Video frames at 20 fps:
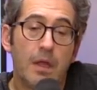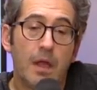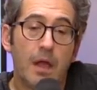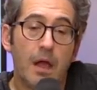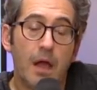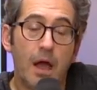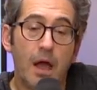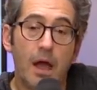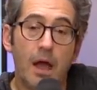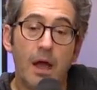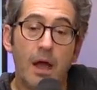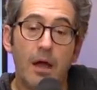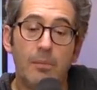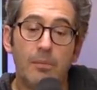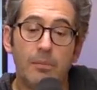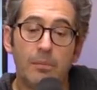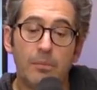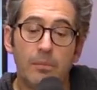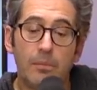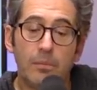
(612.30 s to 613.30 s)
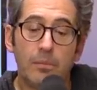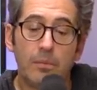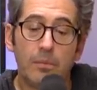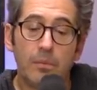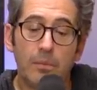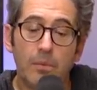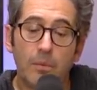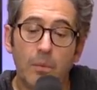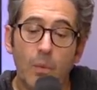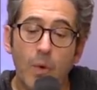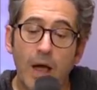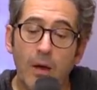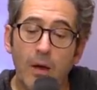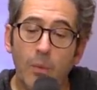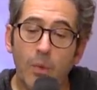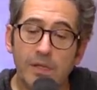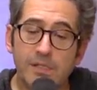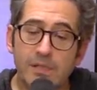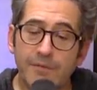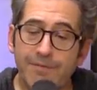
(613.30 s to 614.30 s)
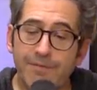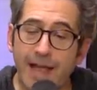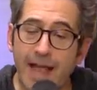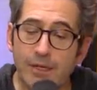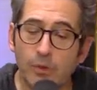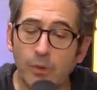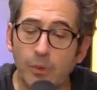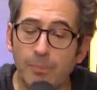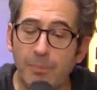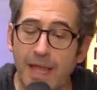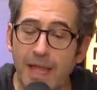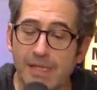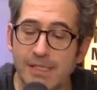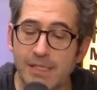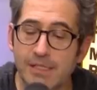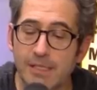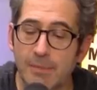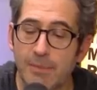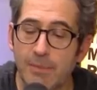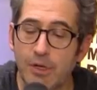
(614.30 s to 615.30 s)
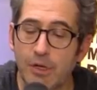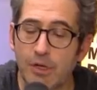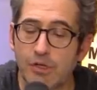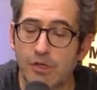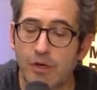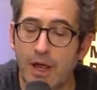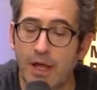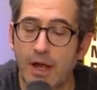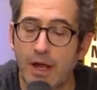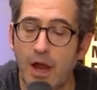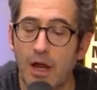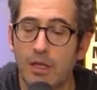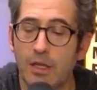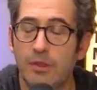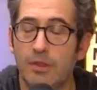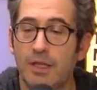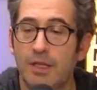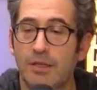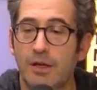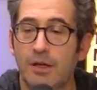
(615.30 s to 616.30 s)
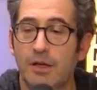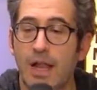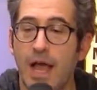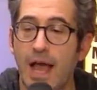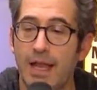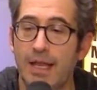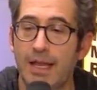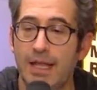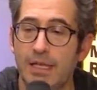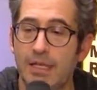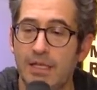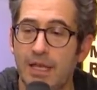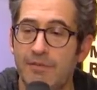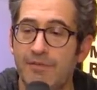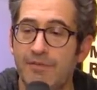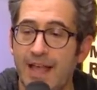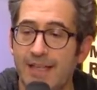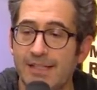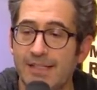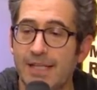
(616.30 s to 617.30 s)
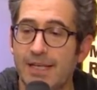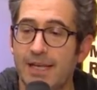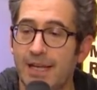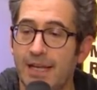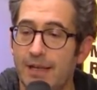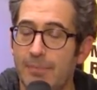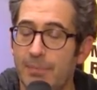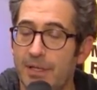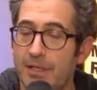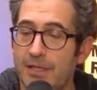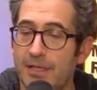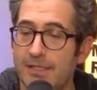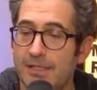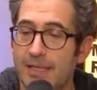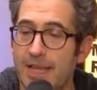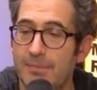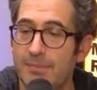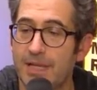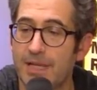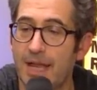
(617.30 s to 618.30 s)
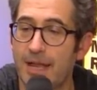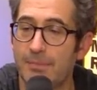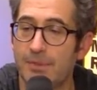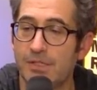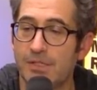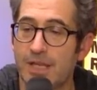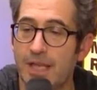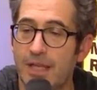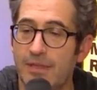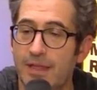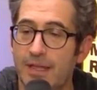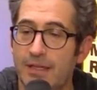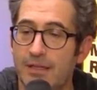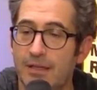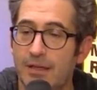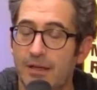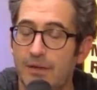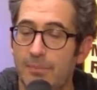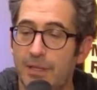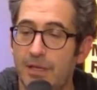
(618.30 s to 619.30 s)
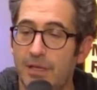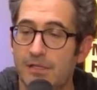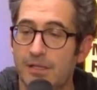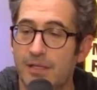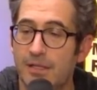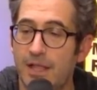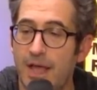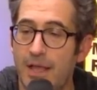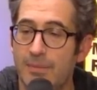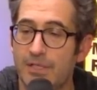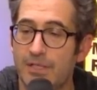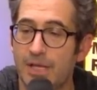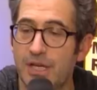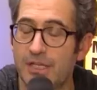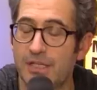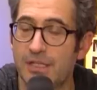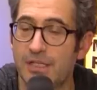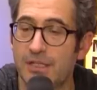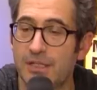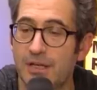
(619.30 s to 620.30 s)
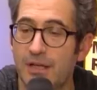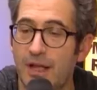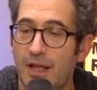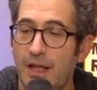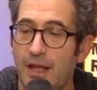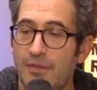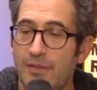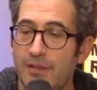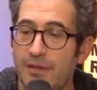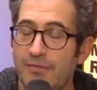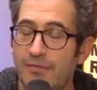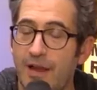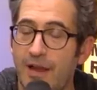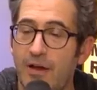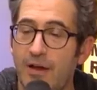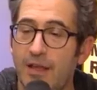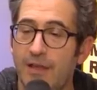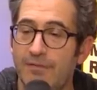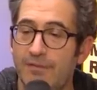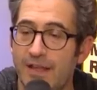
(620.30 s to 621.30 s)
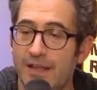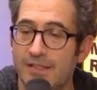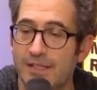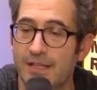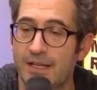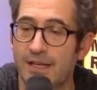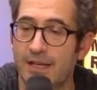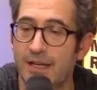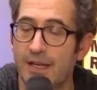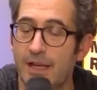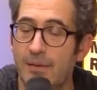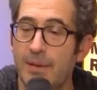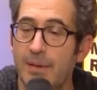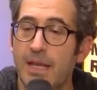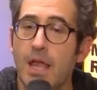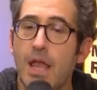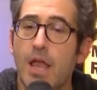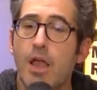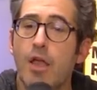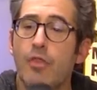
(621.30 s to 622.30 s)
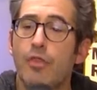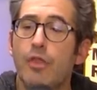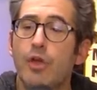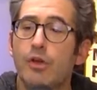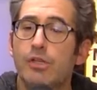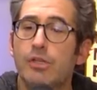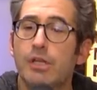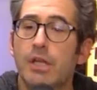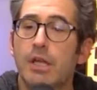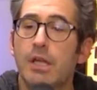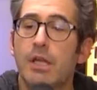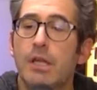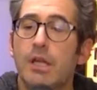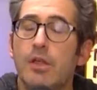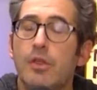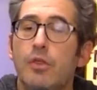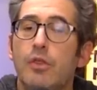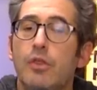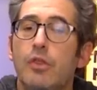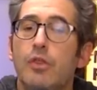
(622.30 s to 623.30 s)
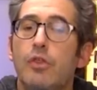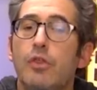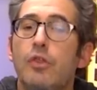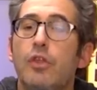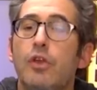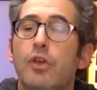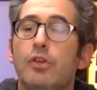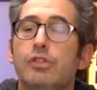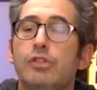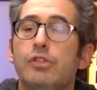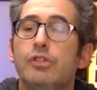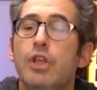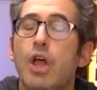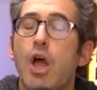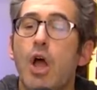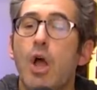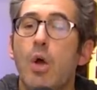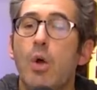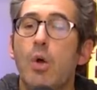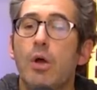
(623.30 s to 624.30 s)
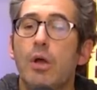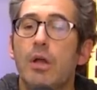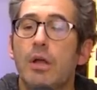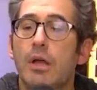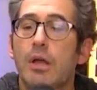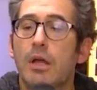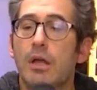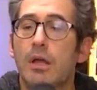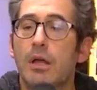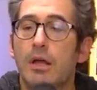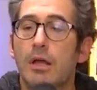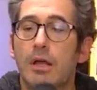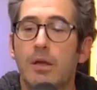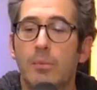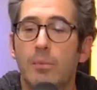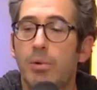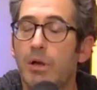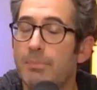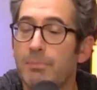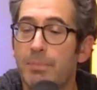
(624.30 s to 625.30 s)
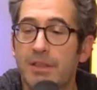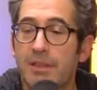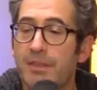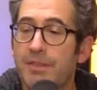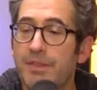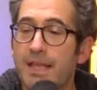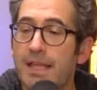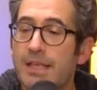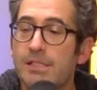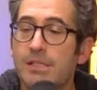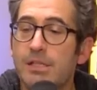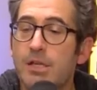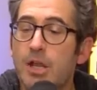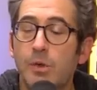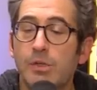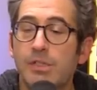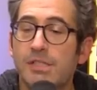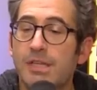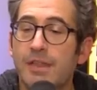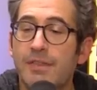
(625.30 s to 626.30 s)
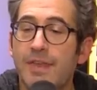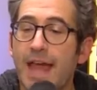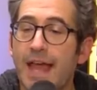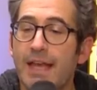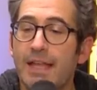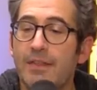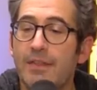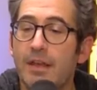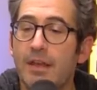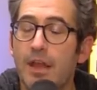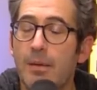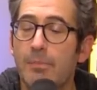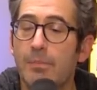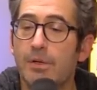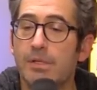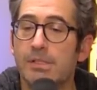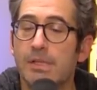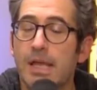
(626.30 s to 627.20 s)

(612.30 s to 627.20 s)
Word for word: Um, well, what's the factual basis? I mean, you're trying to argue that they're not in invested in it, but at the same time, you say that uh, because of climate change, that they're uh, they're very invested in it. I mean, I said they're cha- it's changing. There's no, it hasn't changed. But but the thing it's is, you don't see that in the numbers.